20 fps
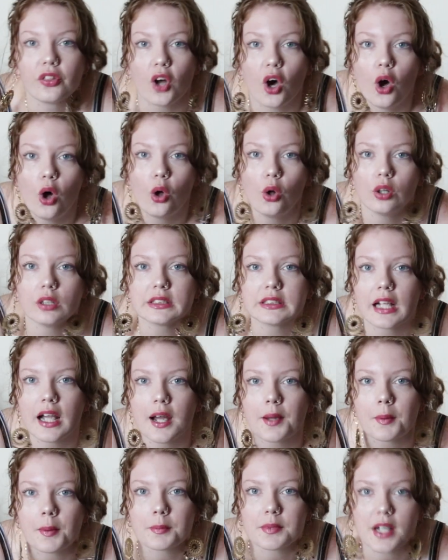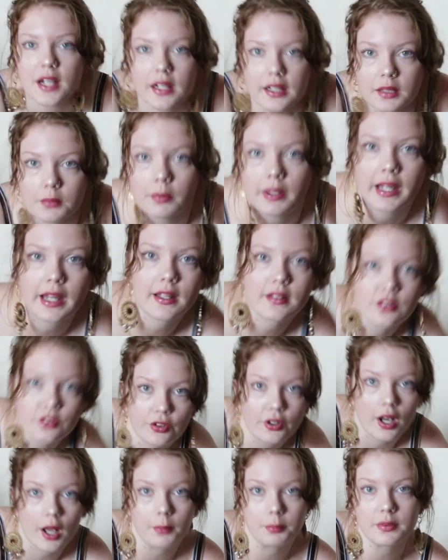The whole time I'm talking, my head's
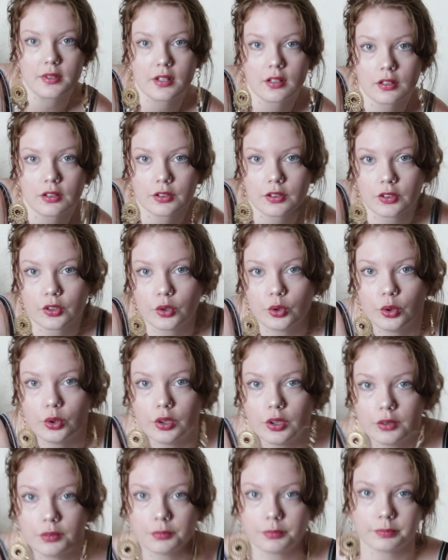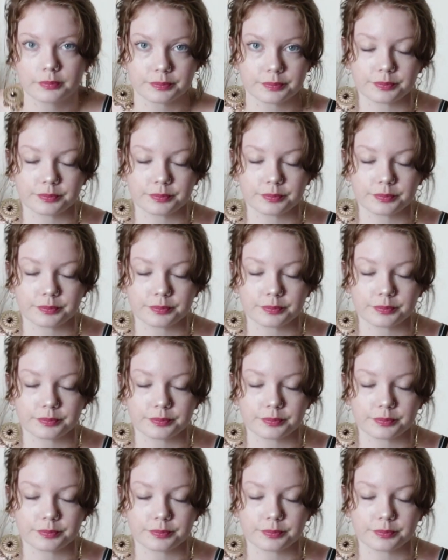cropped. Cool.